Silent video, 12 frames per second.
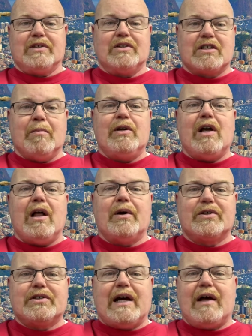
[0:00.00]
And some of y'all are
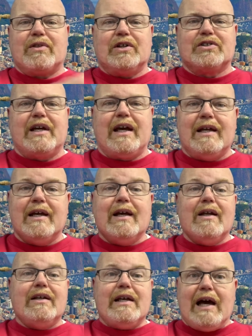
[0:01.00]
out there saying,
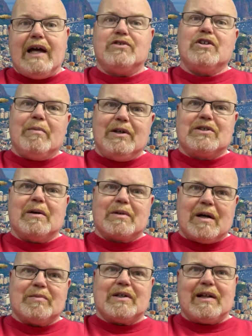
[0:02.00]
yeah, Jimmy,
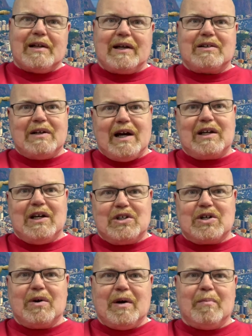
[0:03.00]
sometimes I'd like to not get
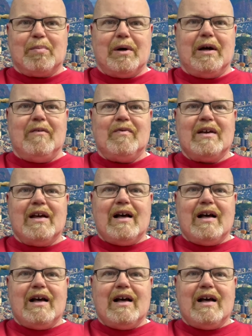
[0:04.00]
your input.